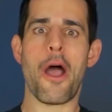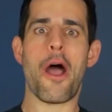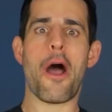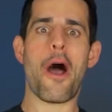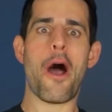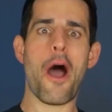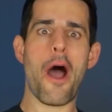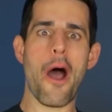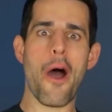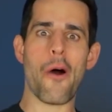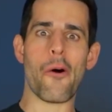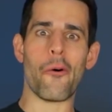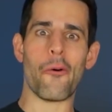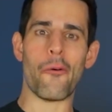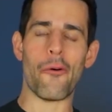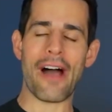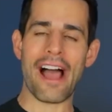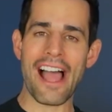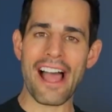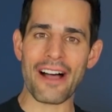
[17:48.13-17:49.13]

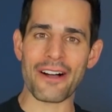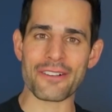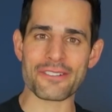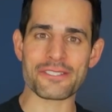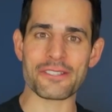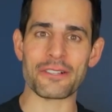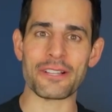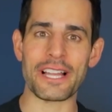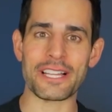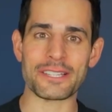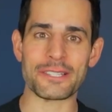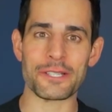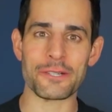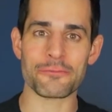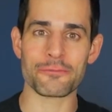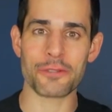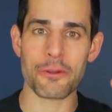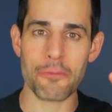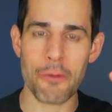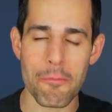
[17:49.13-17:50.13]
oh, wow. So like the,
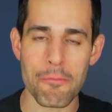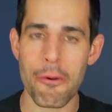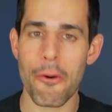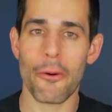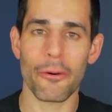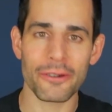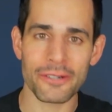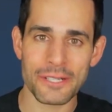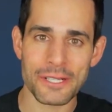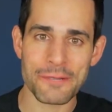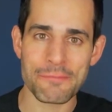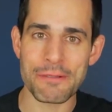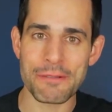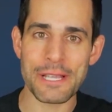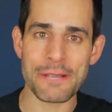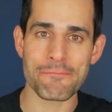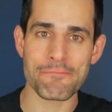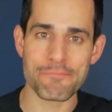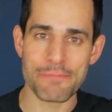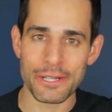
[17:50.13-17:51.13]
the rapport is
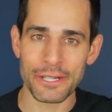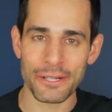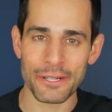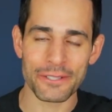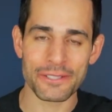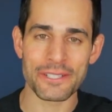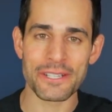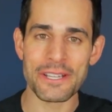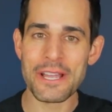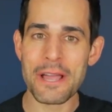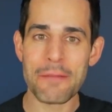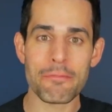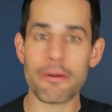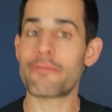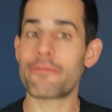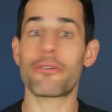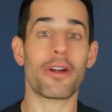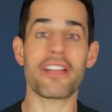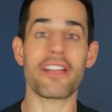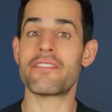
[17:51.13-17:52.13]
being built
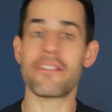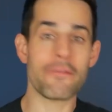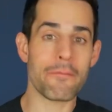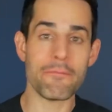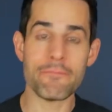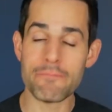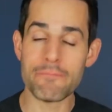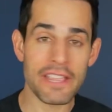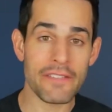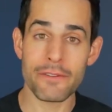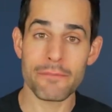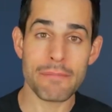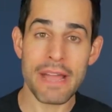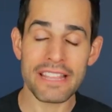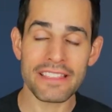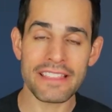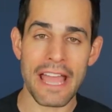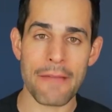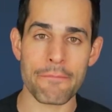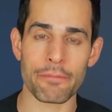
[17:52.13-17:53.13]
before I've even, even
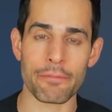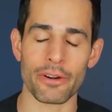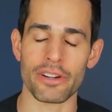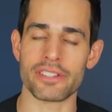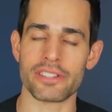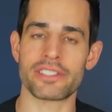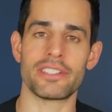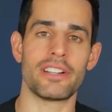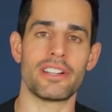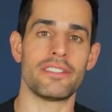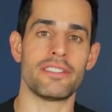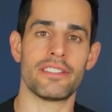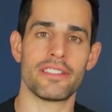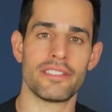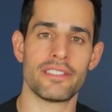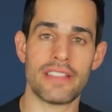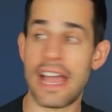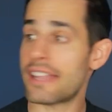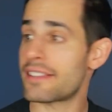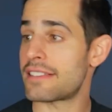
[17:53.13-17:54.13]
met that person. And
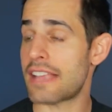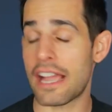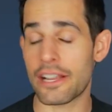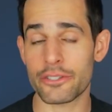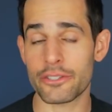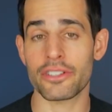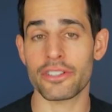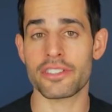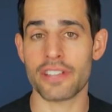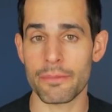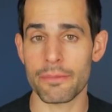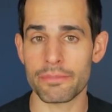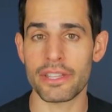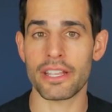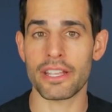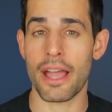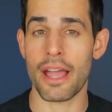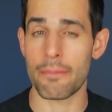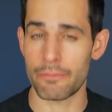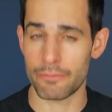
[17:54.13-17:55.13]
yes. that's actually
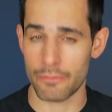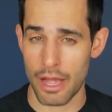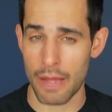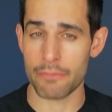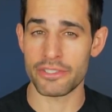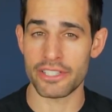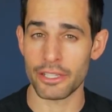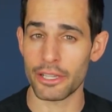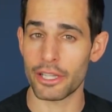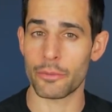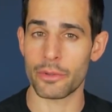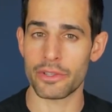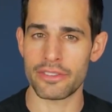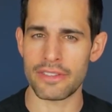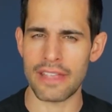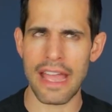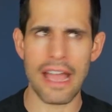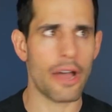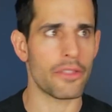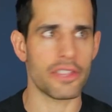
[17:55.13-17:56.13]
something I'm, I'm dealing with
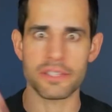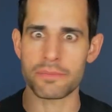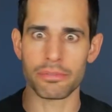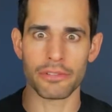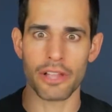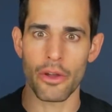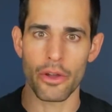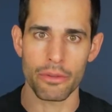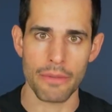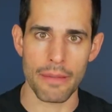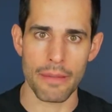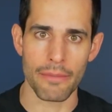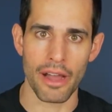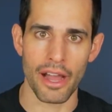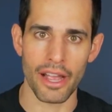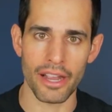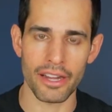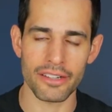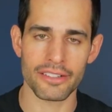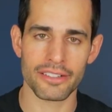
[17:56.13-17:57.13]
now that's blowing my
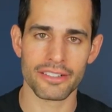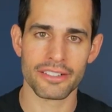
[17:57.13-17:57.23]
mind.